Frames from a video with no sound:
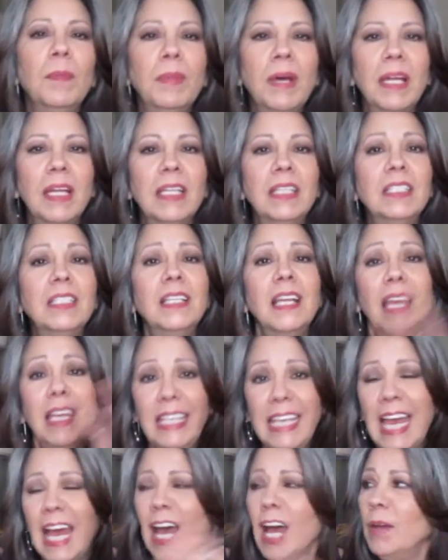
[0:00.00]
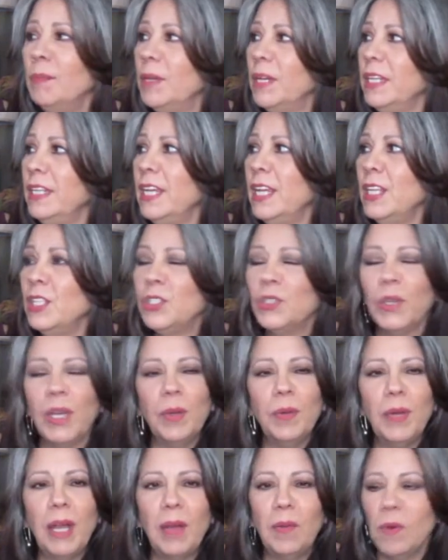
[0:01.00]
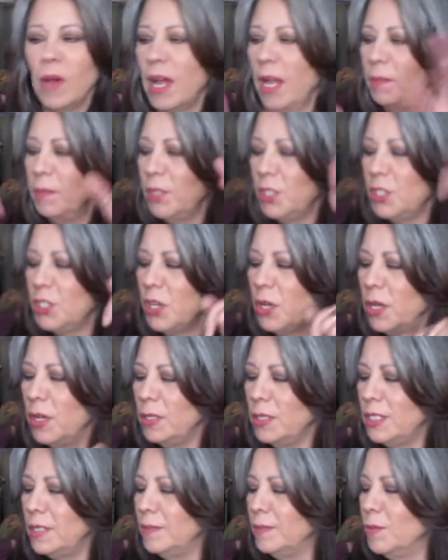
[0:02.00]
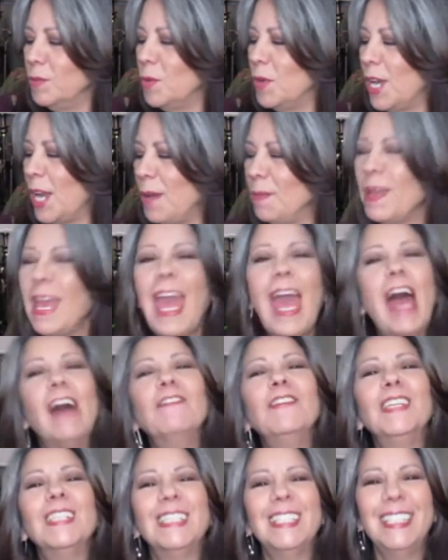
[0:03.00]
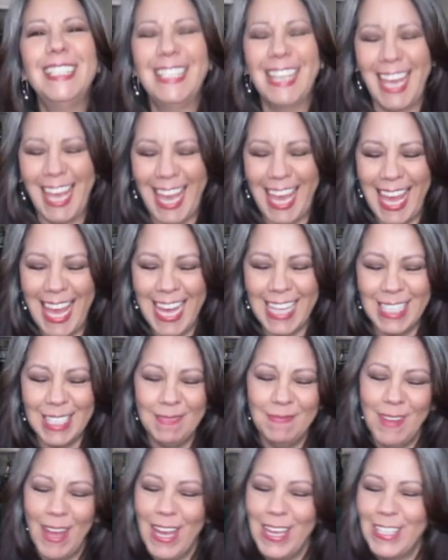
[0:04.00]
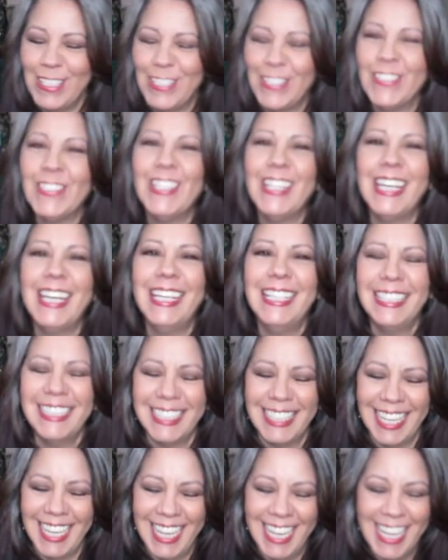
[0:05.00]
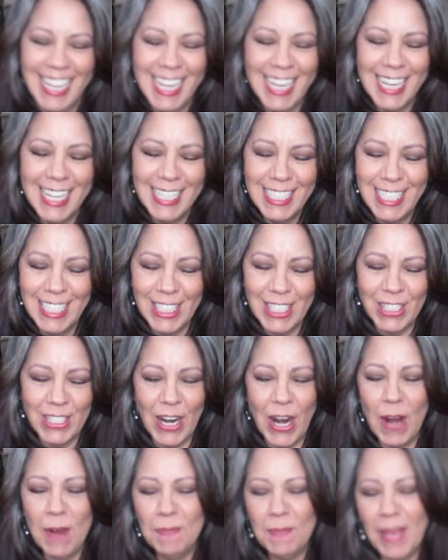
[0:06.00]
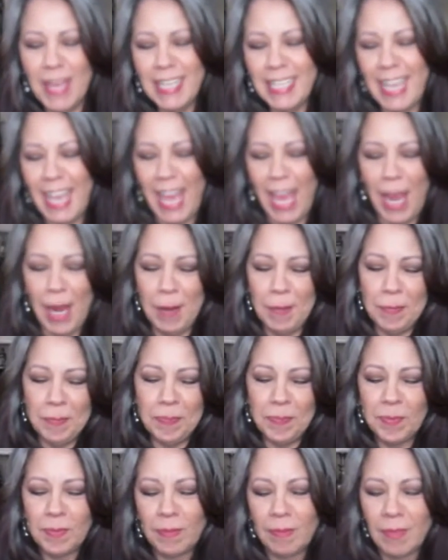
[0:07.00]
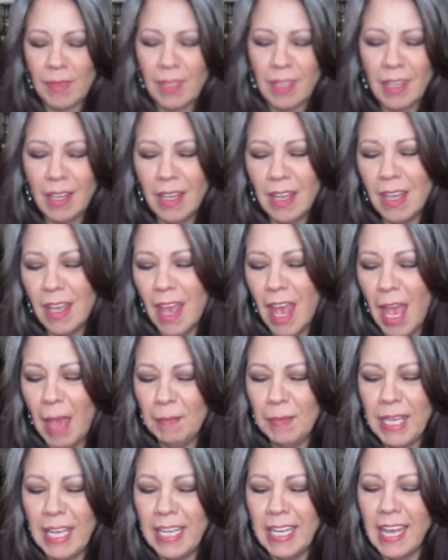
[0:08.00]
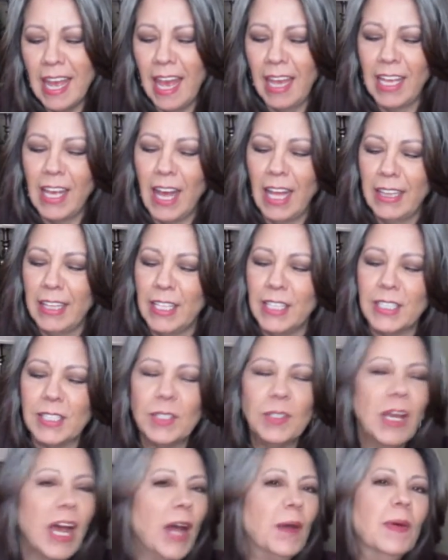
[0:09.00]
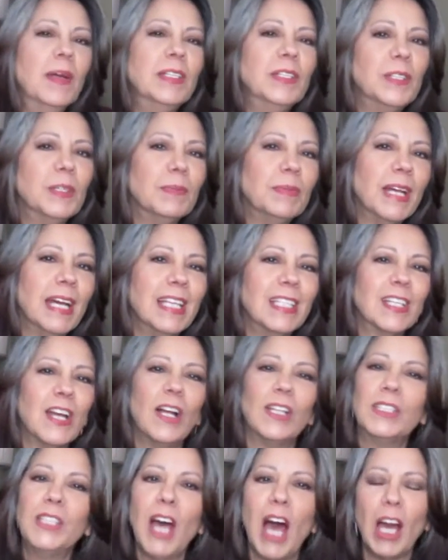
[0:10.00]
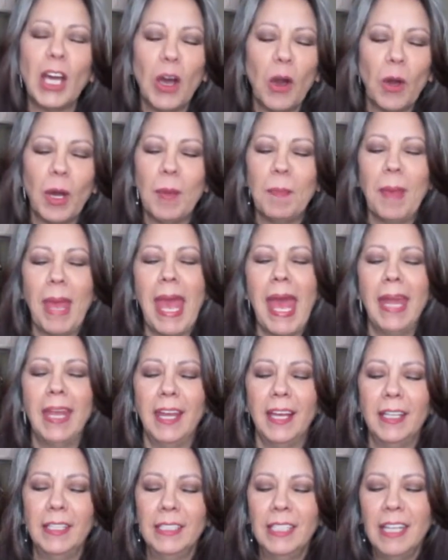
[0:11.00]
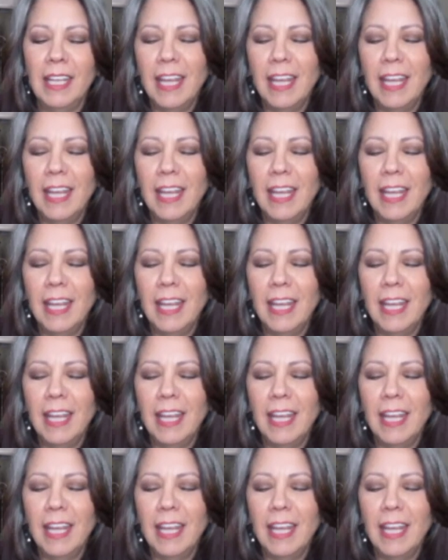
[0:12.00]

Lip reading: But yeah, I'm going to enjoy what I want. I'm going to show you what I'm having today as my treat to start my day. I got this, I went to a place called Taco Cabana,